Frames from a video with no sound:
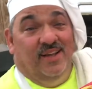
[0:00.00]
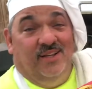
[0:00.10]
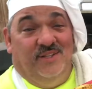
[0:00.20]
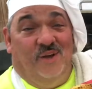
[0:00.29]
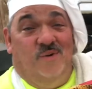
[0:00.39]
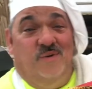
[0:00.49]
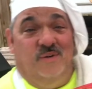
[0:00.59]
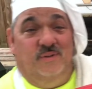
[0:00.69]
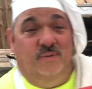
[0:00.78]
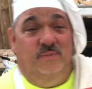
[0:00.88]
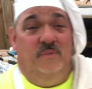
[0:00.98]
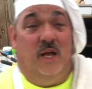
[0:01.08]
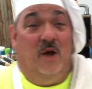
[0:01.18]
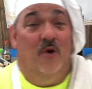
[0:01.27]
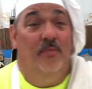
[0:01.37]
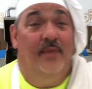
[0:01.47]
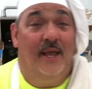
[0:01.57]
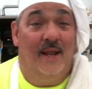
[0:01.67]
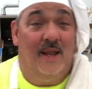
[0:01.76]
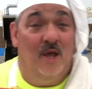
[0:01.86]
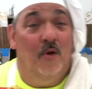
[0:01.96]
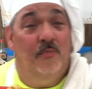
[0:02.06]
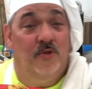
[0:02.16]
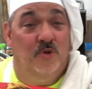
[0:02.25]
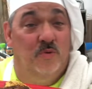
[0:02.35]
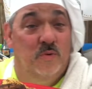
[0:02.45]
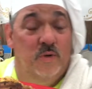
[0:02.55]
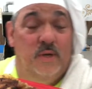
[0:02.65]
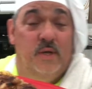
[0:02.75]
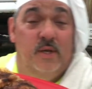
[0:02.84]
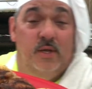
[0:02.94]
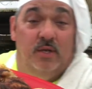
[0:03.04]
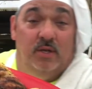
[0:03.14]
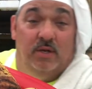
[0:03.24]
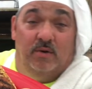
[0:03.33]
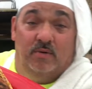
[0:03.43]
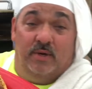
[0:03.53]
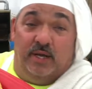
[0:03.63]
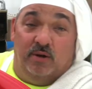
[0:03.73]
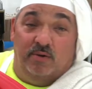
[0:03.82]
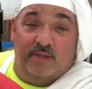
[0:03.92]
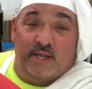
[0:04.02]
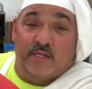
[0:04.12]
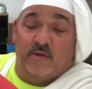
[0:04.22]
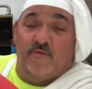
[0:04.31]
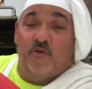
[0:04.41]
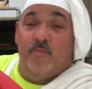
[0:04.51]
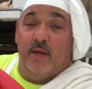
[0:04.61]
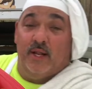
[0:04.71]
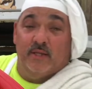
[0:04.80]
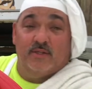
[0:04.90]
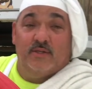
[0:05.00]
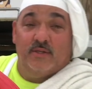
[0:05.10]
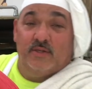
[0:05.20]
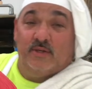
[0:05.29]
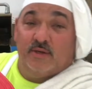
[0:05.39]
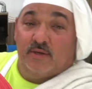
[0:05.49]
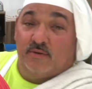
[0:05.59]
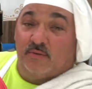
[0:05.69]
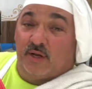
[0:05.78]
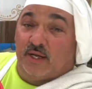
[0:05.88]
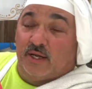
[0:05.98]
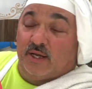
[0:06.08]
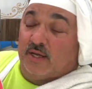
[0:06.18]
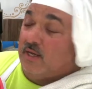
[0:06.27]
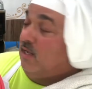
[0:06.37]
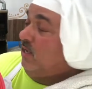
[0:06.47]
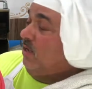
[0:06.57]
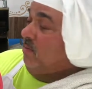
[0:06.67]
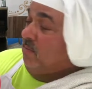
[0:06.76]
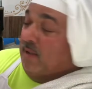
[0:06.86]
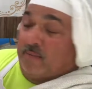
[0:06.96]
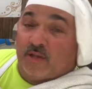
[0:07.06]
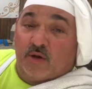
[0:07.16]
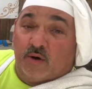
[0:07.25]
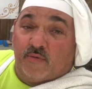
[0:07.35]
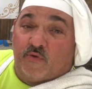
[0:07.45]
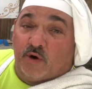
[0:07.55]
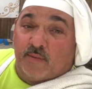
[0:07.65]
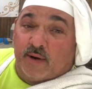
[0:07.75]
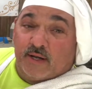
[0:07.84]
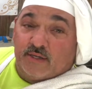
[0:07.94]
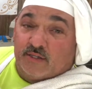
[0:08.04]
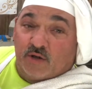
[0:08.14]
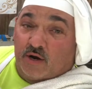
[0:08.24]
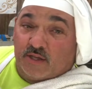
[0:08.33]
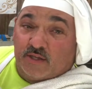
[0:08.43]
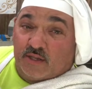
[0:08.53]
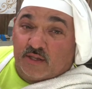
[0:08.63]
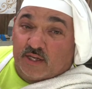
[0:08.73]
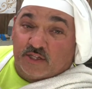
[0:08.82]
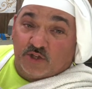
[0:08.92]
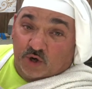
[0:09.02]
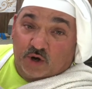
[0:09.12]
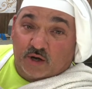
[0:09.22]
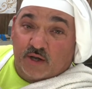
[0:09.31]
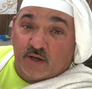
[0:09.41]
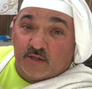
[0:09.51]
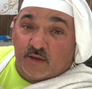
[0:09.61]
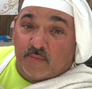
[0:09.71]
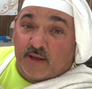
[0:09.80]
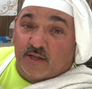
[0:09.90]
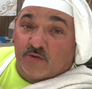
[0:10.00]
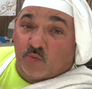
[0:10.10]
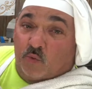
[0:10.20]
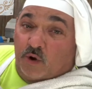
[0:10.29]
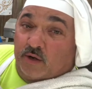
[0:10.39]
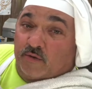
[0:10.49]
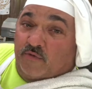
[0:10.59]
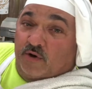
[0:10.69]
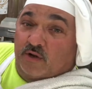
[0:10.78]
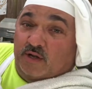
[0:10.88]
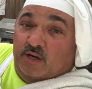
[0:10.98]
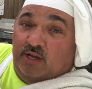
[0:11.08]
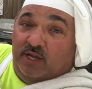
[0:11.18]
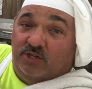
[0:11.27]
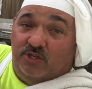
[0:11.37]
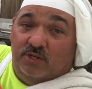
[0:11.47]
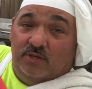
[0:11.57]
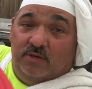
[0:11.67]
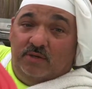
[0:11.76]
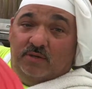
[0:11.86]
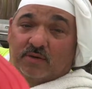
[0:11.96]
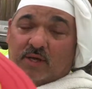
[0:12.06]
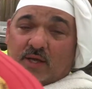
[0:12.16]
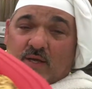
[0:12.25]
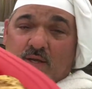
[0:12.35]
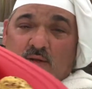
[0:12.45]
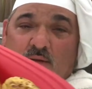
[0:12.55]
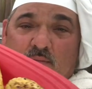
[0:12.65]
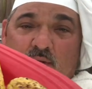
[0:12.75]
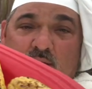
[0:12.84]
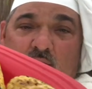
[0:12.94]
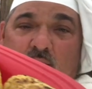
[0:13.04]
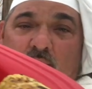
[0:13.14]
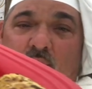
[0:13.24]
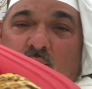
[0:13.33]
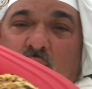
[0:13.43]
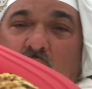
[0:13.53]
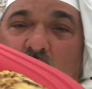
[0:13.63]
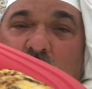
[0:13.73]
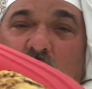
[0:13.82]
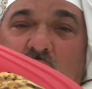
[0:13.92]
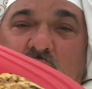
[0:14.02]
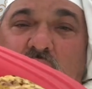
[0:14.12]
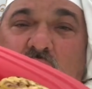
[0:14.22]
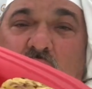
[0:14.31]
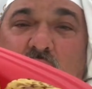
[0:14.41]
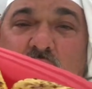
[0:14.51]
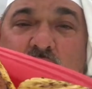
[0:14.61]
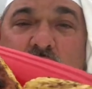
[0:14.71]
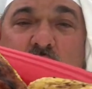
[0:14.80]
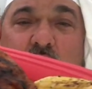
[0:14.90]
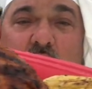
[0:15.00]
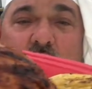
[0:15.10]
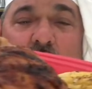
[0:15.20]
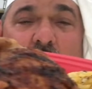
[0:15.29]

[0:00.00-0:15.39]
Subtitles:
So I hope that helped you. You know, it only takes a few minutes, really. Maybe 30, 40 minutes is all this took to make this wonderful looking dish, okay? Put that up there where y'all can really see it, okay?